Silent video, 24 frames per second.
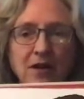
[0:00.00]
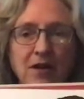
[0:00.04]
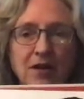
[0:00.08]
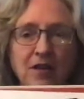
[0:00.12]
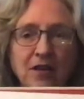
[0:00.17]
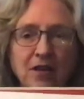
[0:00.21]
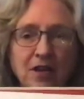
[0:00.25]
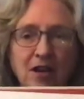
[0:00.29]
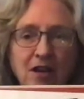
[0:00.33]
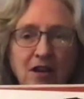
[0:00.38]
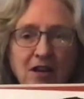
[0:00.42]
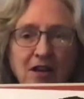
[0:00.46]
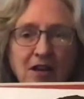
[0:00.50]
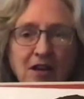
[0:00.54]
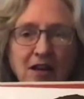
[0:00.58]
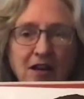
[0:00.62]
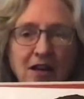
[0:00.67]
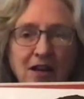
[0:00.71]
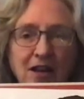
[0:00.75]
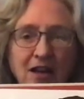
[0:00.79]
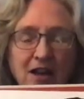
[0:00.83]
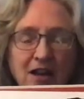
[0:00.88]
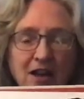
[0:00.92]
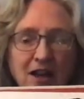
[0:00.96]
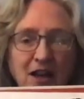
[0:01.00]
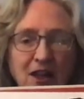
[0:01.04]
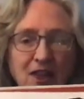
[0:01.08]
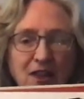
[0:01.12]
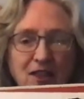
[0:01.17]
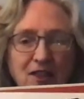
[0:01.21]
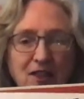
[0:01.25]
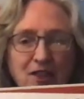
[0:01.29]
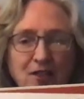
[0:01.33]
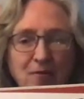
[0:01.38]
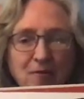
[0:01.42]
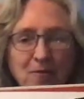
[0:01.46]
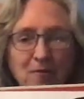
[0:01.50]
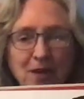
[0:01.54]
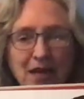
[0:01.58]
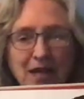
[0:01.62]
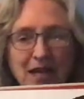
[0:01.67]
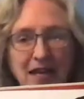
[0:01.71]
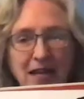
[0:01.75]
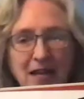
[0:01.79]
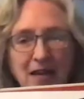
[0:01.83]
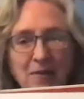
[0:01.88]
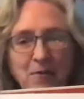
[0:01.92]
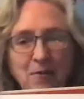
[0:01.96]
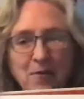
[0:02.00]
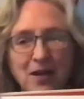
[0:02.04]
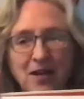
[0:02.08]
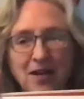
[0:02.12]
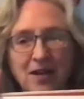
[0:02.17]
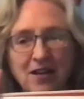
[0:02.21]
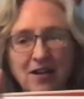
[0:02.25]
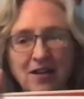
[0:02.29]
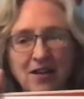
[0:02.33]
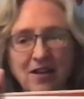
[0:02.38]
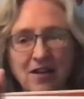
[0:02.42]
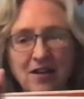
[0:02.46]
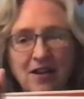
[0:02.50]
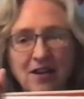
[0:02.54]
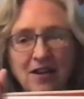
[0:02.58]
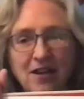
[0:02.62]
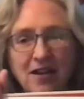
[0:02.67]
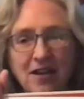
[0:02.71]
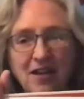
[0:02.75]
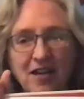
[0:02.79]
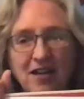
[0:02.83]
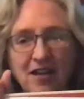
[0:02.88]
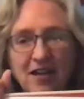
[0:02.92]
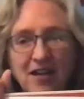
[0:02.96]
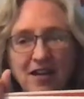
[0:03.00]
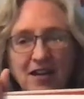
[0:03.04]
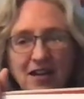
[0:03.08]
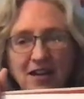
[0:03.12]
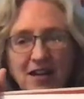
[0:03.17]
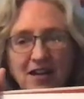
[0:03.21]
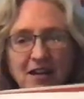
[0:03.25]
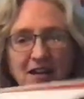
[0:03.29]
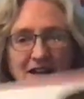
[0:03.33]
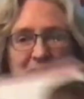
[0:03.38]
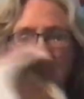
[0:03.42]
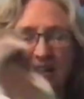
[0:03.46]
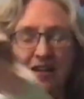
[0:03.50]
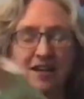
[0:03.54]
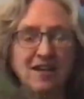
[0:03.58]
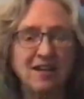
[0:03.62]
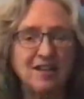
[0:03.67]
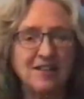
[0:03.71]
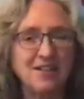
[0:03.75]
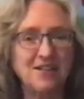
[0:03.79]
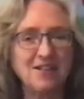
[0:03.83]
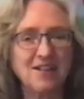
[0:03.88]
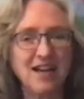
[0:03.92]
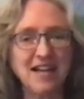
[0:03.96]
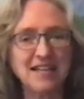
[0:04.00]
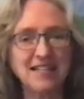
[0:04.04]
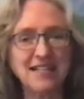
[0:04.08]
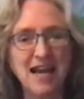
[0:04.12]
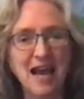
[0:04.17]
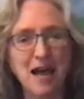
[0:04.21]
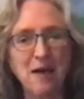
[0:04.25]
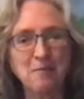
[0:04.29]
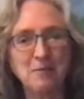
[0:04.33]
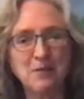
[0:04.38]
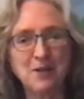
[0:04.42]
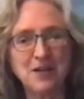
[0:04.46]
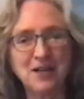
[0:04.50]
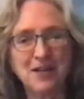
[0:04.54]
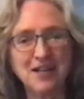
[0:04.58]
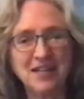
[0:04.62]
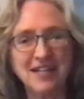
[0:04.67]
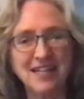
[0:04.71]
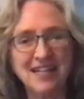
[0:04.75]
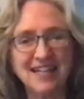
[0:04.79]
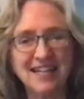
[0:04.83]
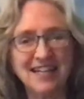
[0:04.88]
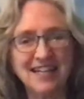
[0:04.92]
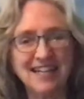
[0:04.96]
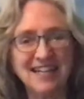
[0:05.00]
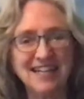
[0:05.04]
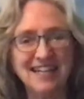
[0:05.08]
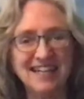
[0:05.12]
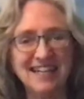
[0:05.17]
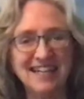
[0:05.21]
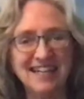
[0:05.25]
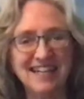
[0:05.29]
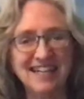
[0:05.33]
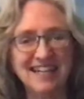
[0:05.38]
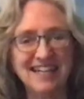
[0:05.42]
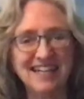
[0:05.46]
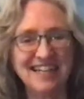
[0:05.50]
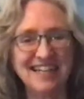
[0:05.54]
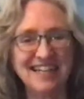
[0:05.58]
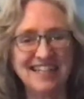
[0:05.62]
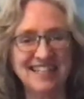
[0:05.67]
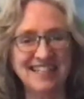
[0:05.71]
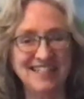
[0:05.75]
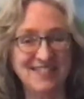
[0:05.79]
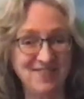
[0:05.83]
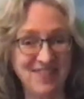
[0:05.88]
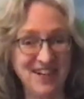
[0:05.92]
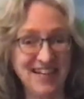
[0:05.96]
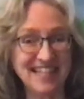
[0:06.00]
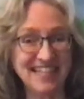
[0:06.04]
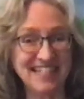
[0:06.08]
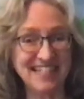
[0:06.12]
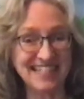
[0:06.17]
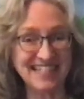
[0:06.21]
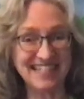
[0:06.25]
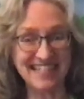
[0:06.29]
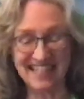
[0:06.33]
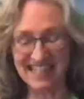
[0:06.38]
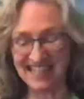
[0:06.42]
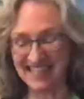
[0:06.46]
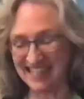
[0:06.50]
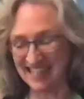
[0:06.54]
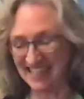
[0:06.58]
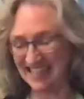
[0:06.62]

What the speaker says: look. 3 will cook. Do you like to help cook? It's fun, isn't it?